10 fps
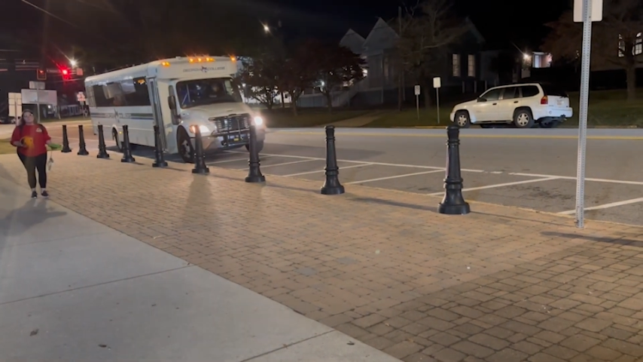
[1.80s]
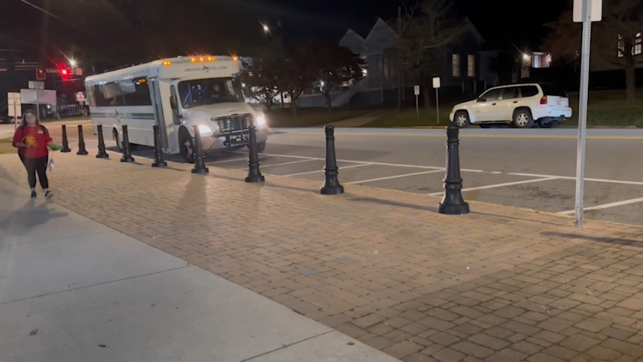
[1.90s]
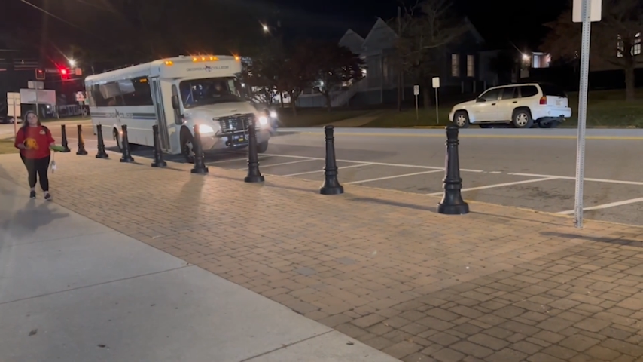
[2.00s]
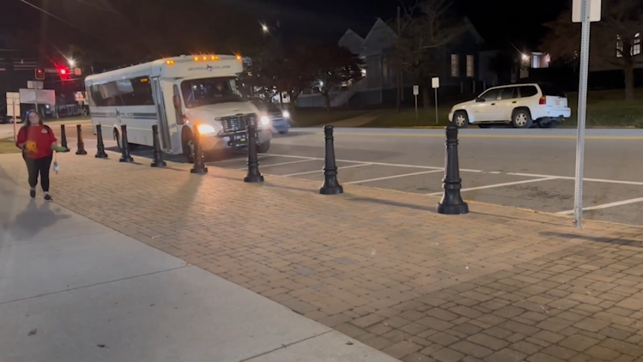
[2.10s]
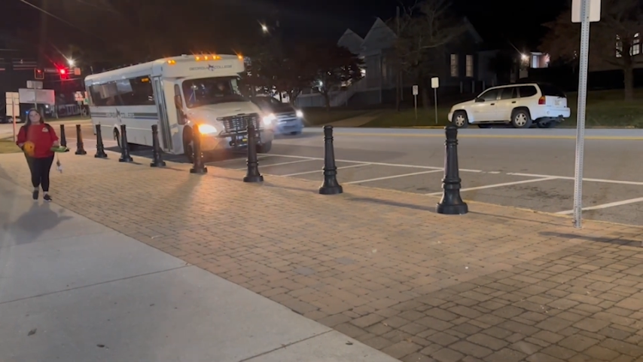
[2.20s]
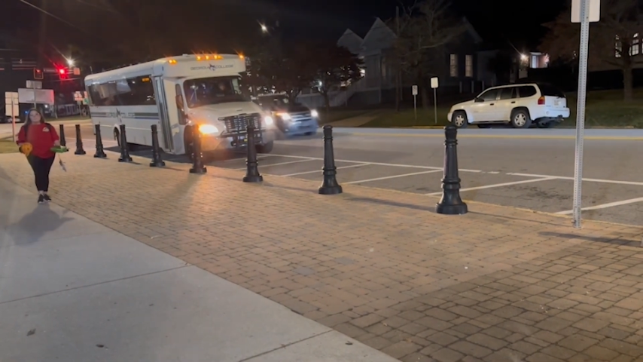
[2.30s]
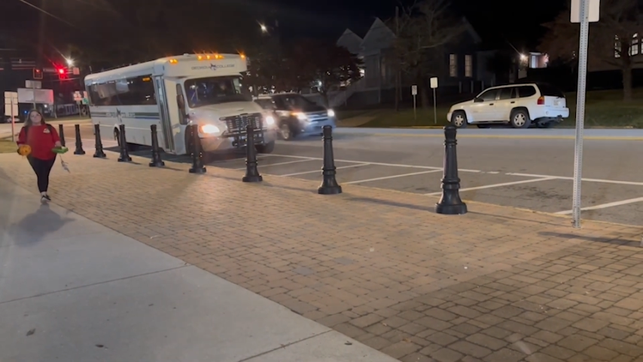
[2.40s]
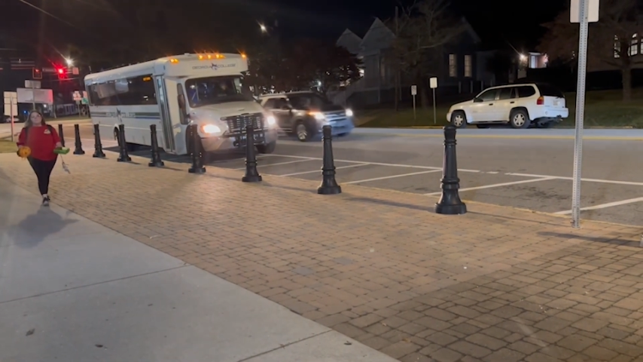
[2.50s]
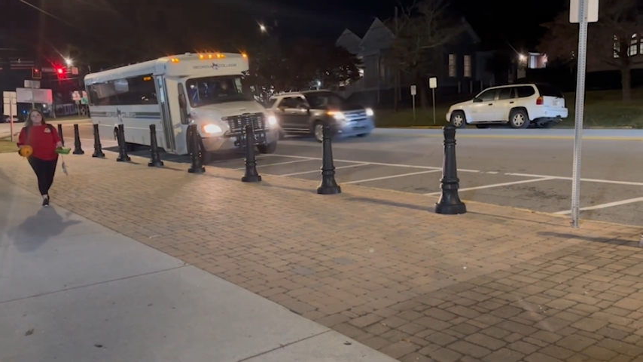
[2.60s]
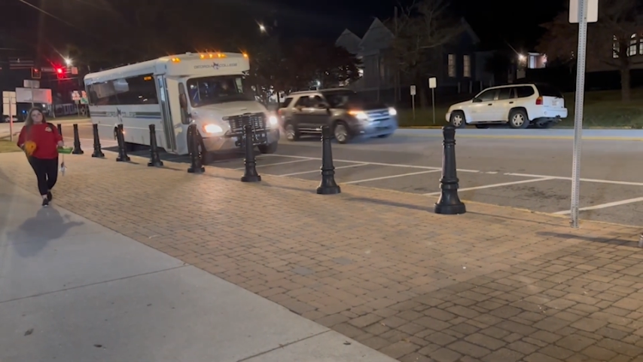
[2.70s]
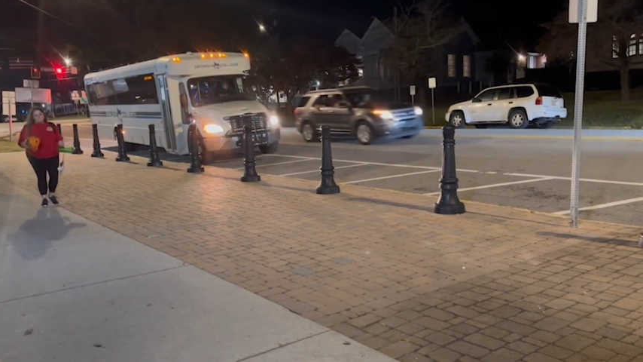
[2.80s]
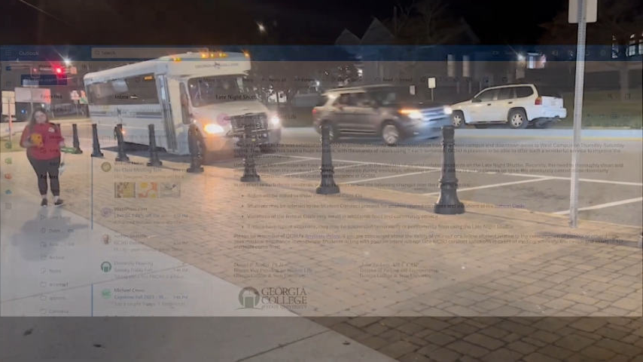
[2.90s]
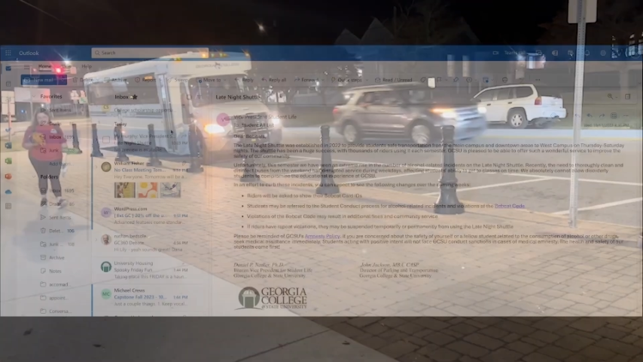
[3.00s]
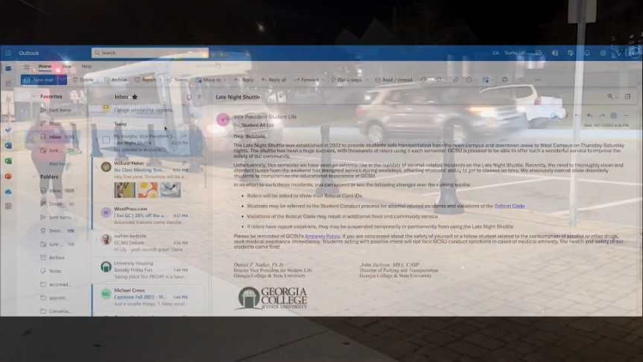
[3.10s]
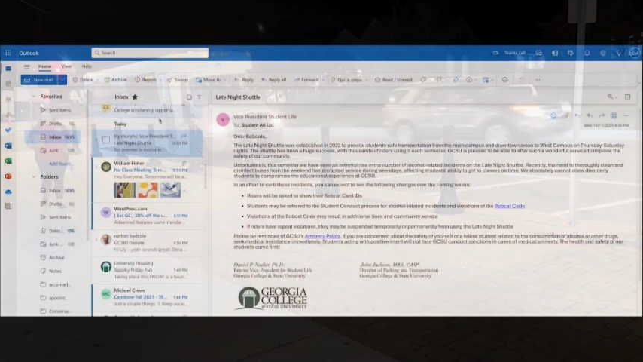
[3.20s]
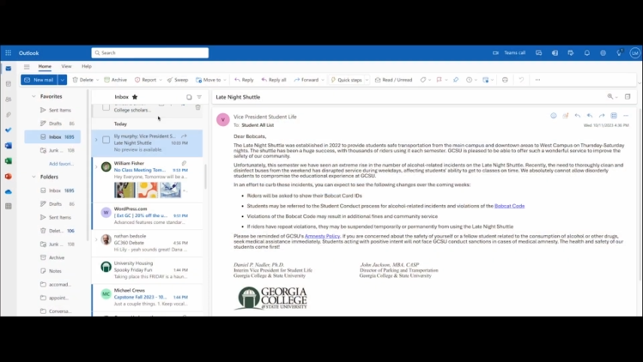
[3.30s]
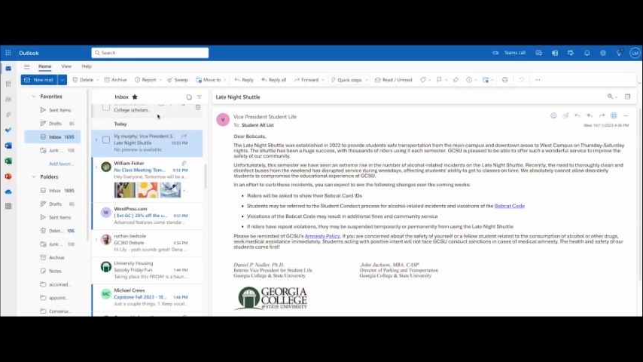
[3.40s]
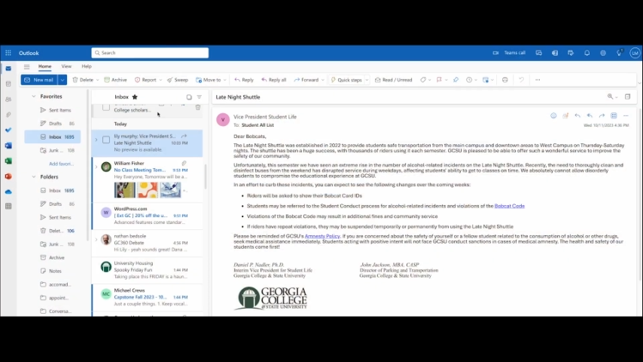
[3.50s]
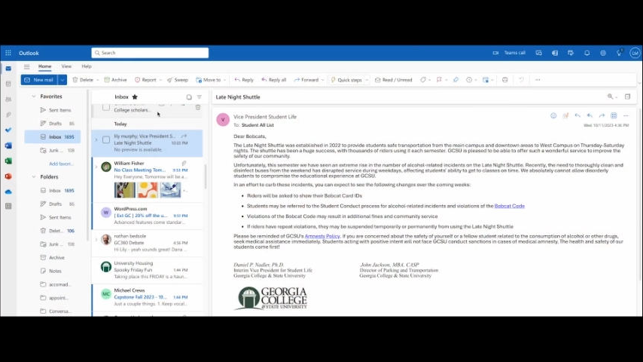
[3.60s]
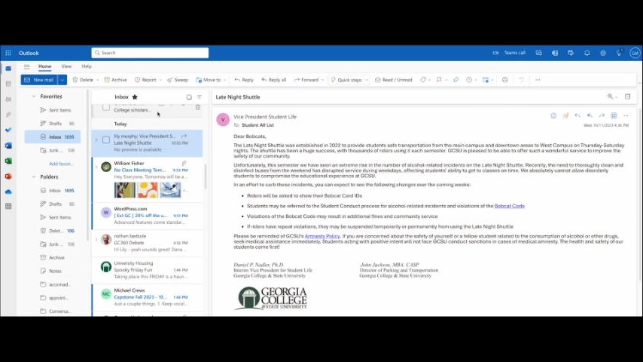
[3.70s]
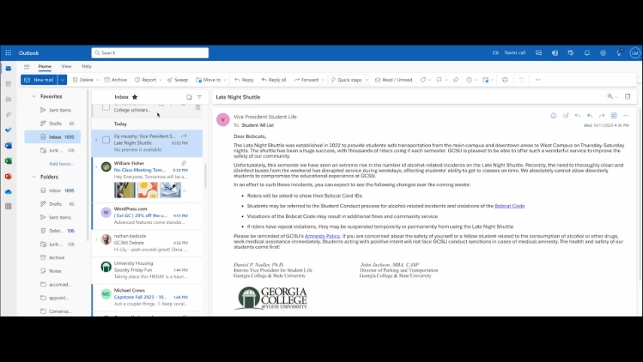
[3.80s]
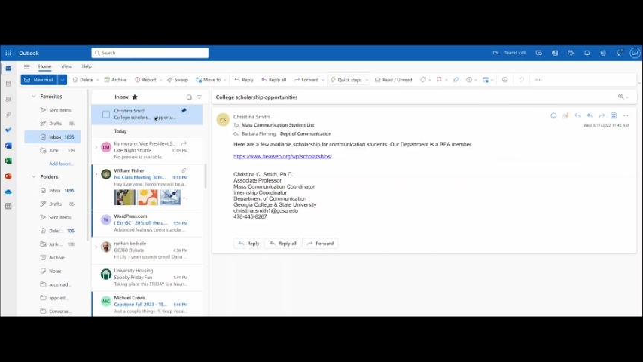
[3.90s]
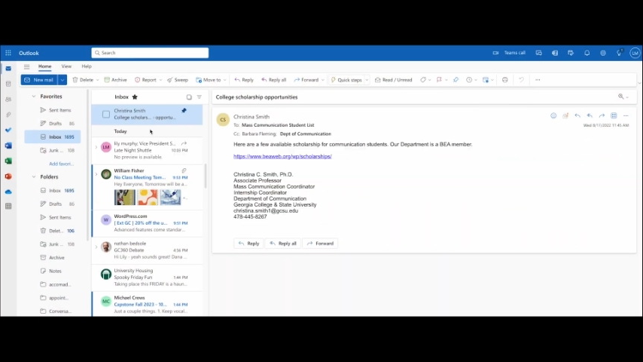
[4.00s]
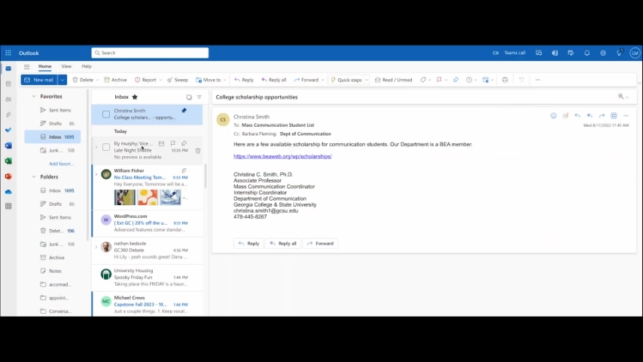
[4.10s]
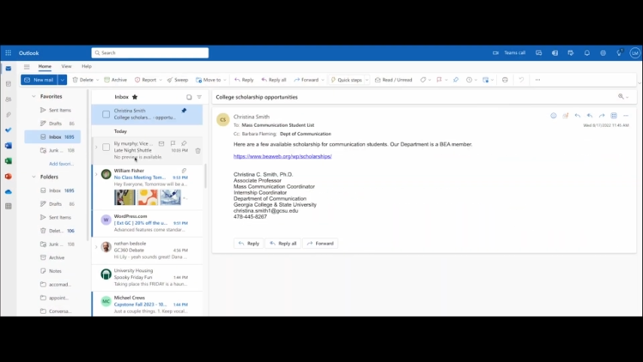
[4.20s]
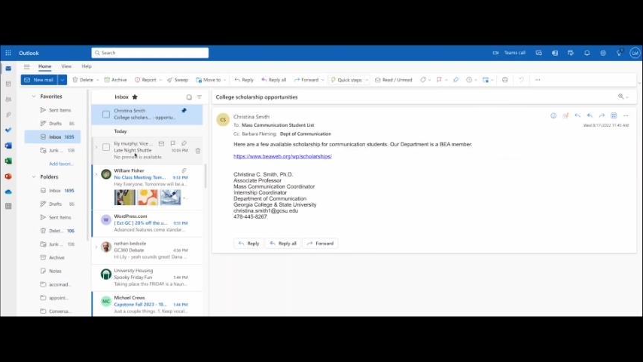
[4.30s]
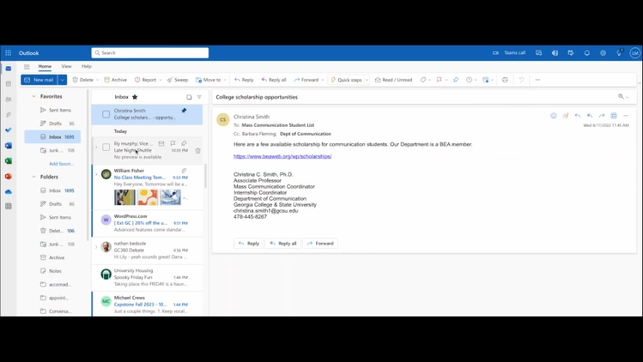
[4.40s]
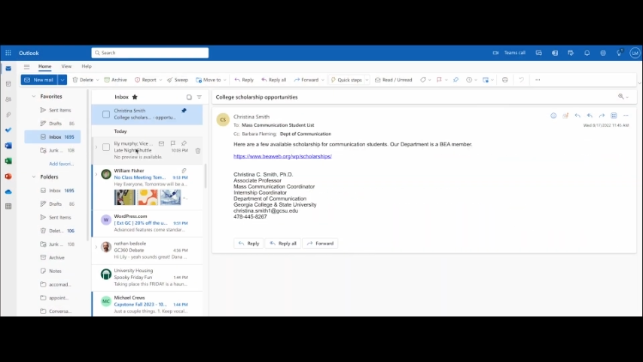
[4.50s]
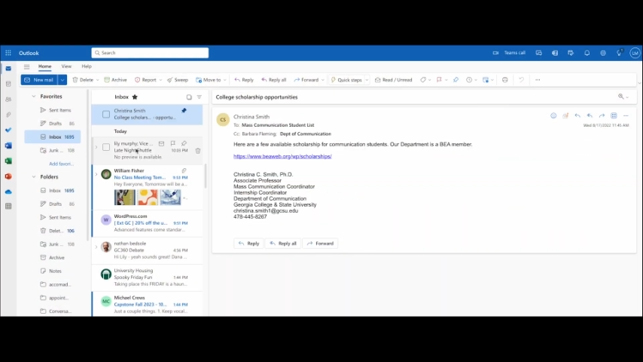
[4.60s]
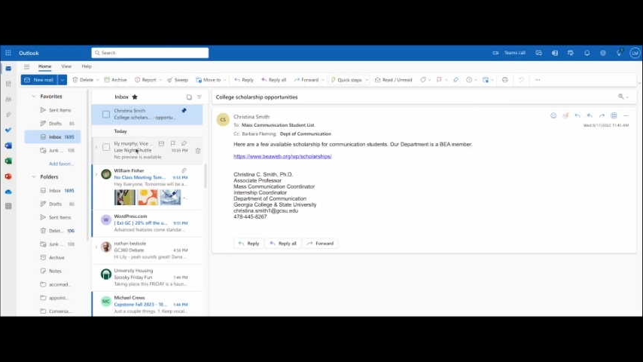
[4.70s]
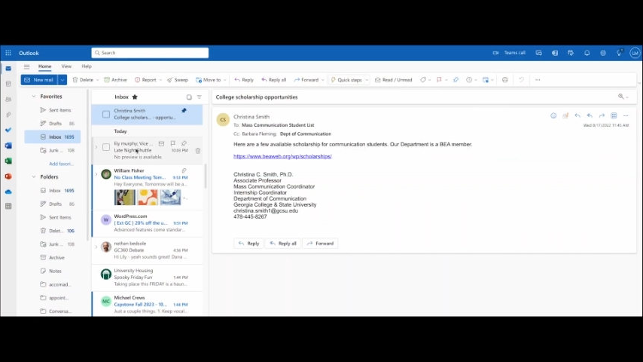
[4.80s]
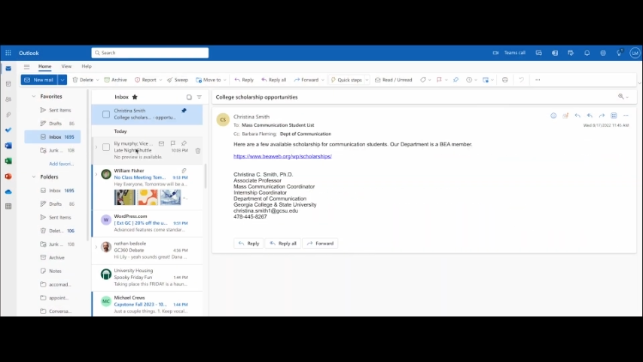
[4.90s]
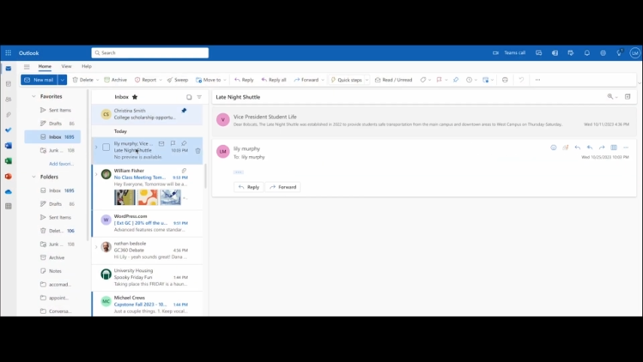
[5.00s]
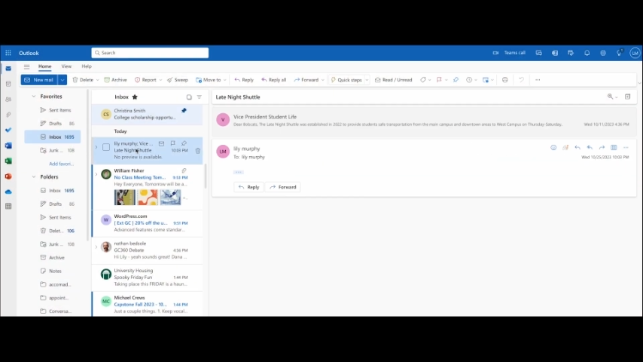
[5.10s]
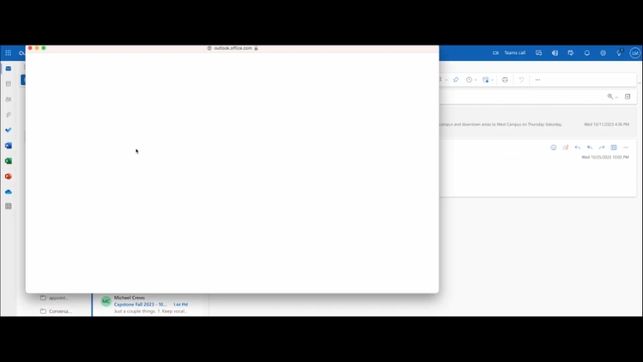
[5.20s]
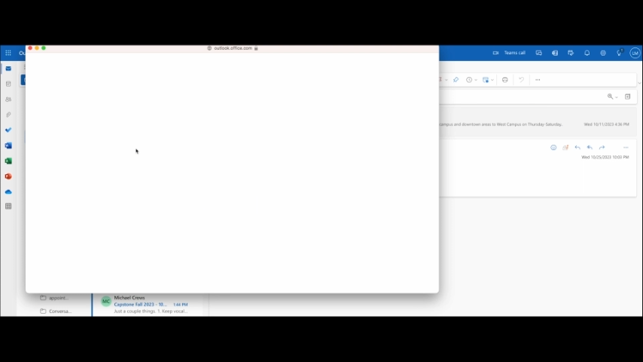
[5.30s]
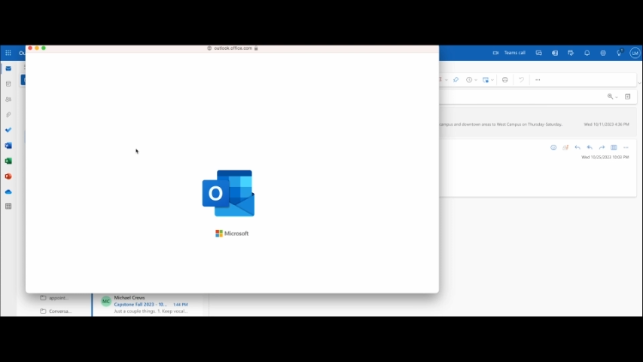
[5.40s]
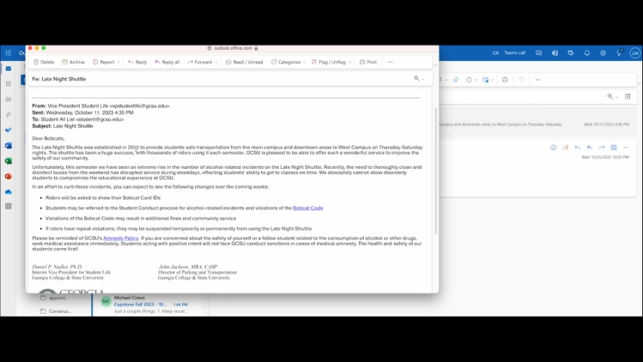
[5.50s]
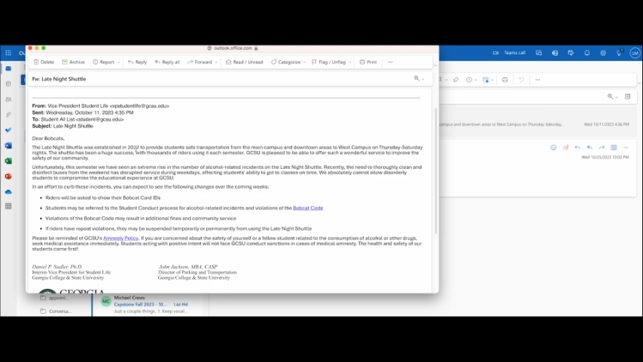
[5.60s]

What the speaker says: (no speaker visible)